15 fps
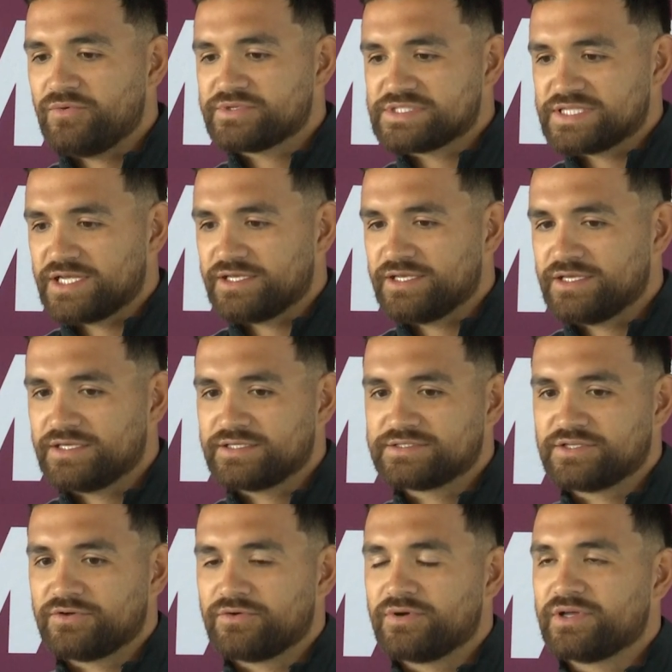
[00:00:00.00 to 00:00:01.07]
uh, on Wednesday.
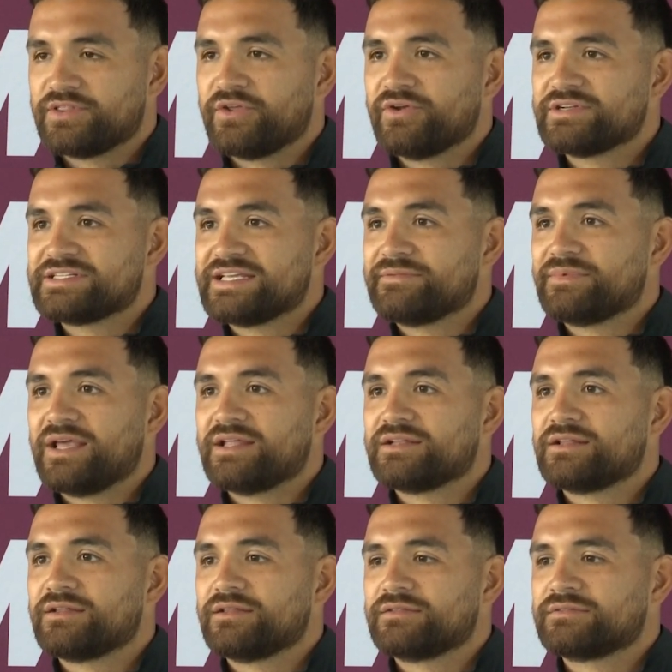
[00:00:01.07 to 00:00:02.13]
So uh, they're a team that
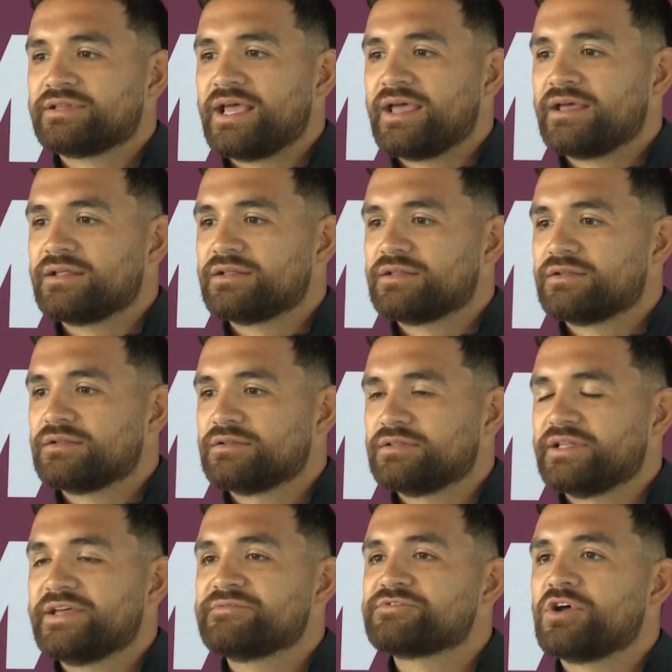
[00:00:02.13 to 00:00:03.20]
that
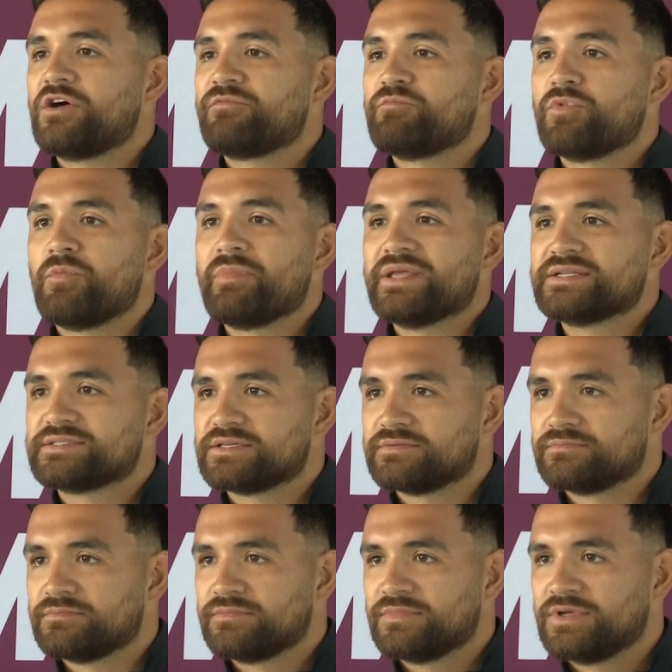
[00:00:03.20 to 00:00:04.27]
lives off momentum.
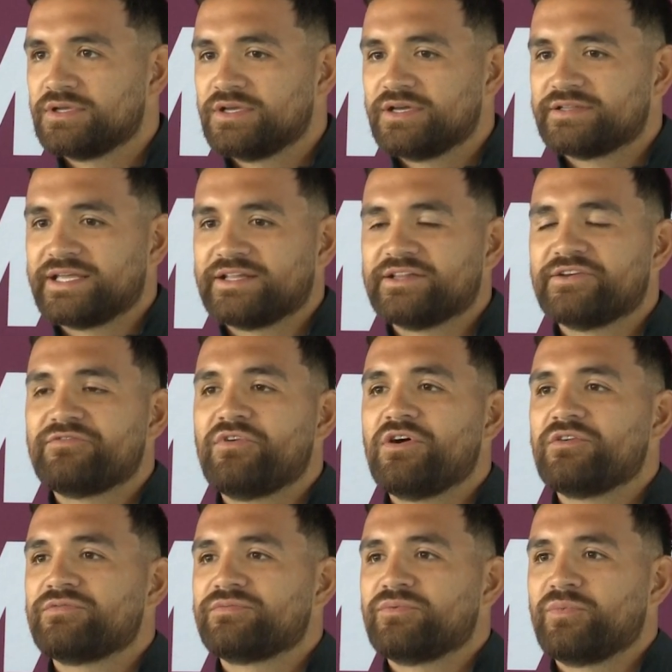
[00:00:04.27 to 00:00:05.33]
They live
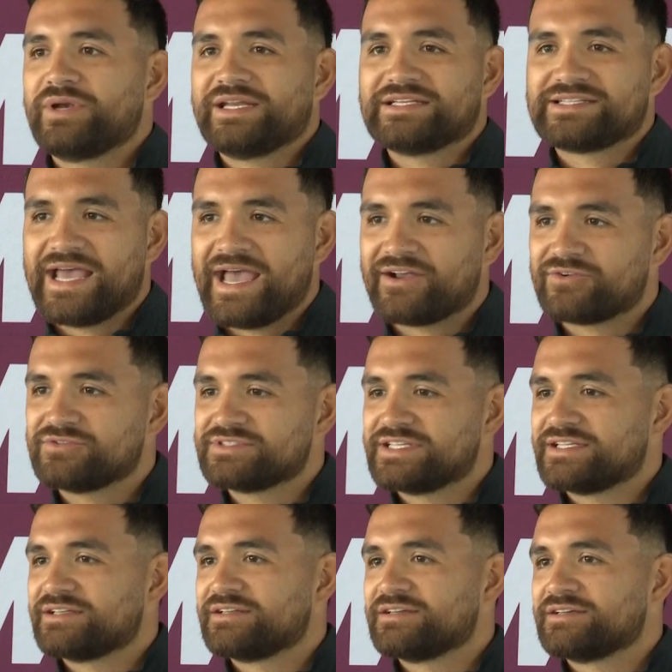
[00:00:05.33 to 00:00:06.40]
off winning tackles
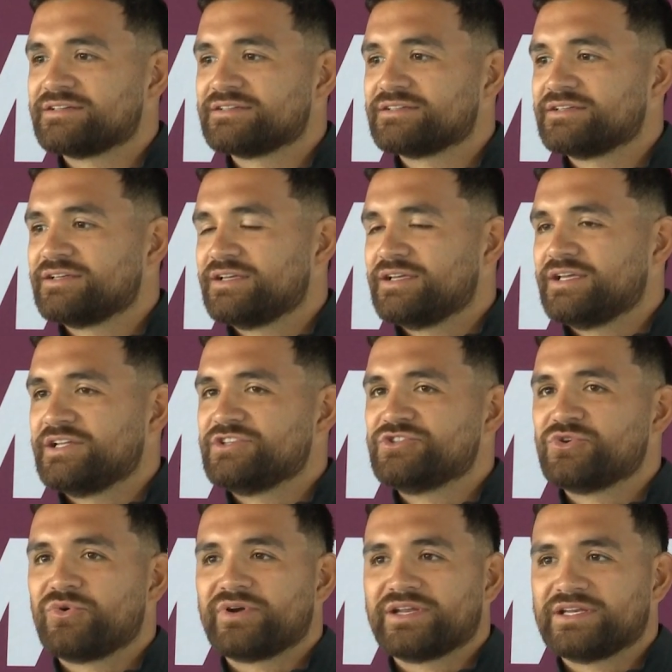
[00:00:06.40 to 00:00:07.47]
and
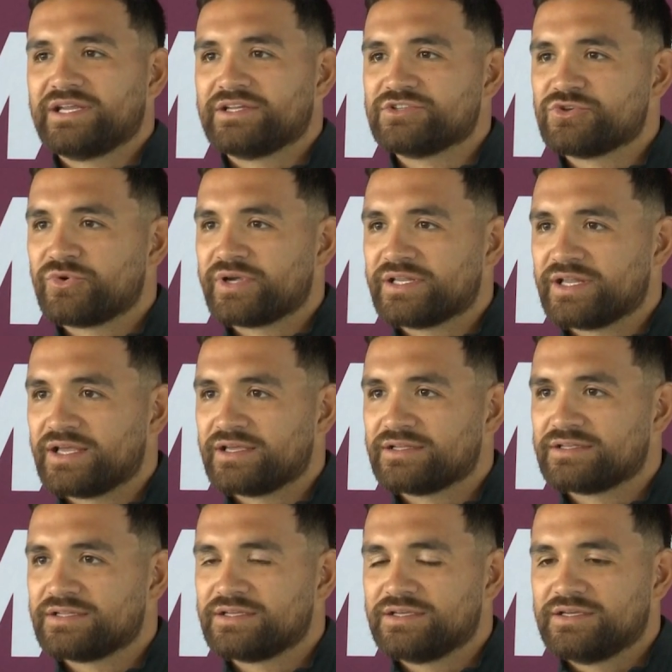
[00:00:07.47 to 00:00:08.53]
enjoying enjoying that.
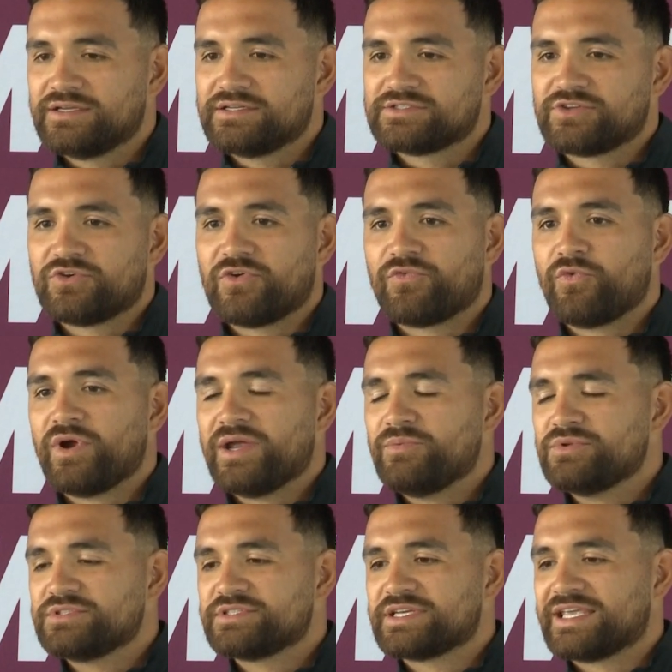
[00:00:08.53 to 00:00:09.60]
So if we're
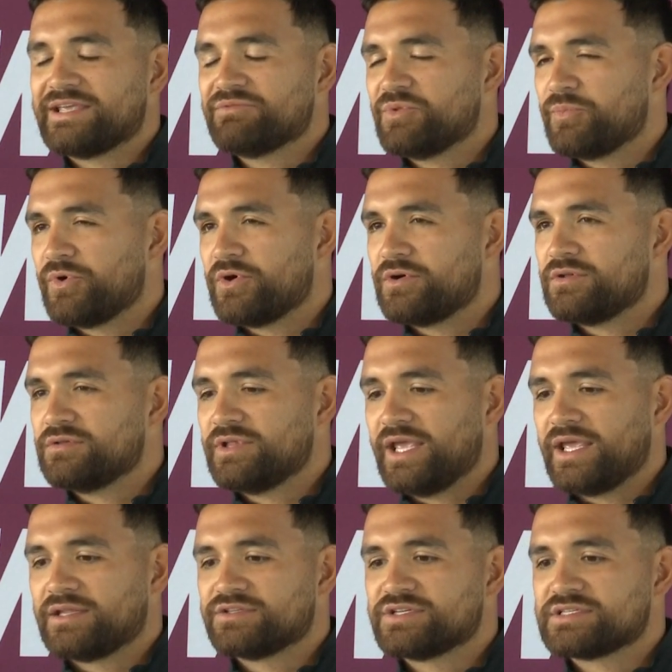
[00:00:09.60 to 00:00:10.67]
able to keep the ball
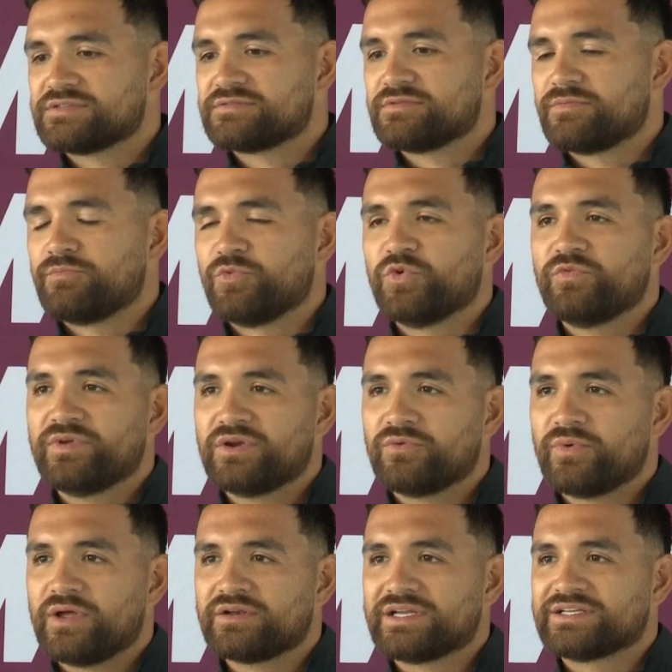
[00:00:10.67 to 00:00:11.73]
and just move it
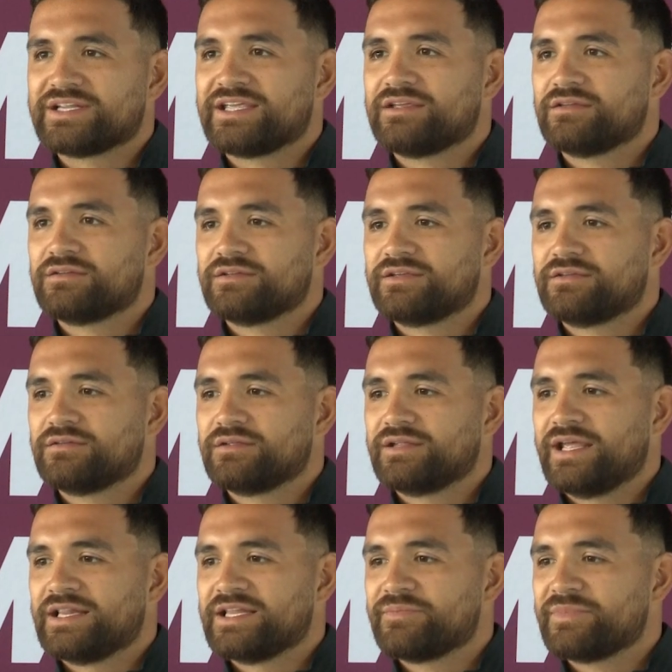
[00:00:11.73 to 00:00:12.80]
around and,
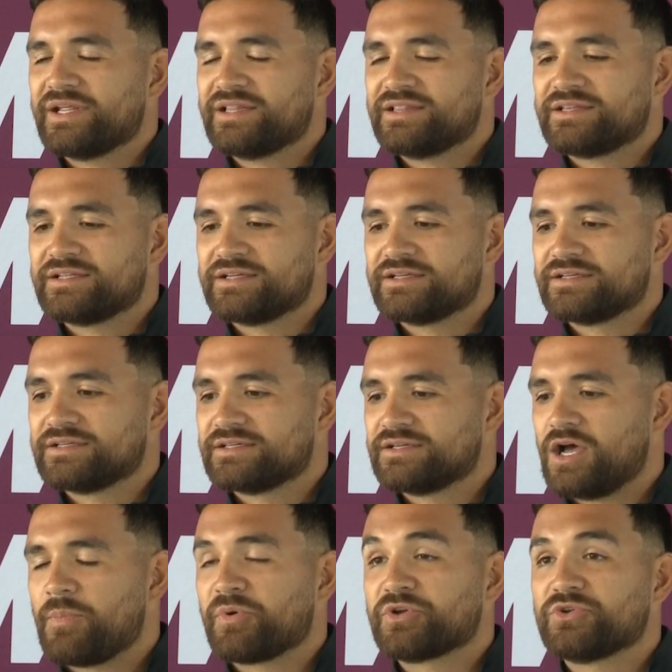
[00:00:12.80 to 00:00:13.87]
eliminate the
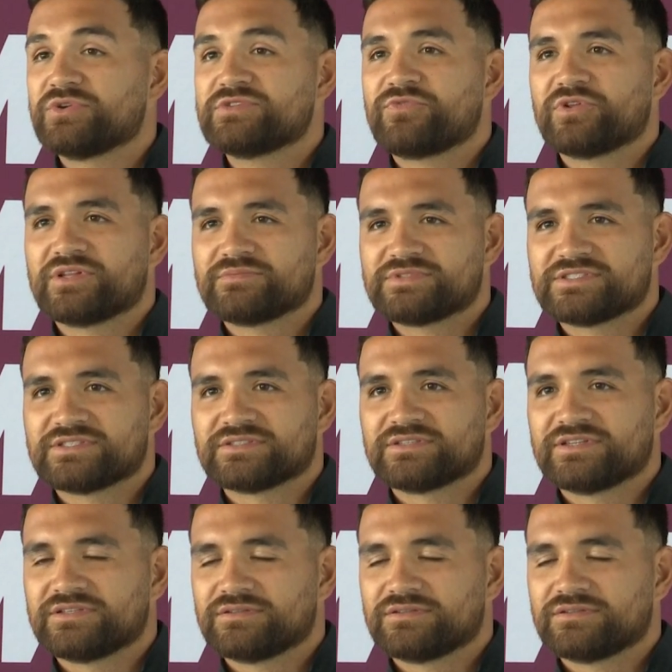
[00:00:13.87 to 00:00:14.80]
opportunities for them to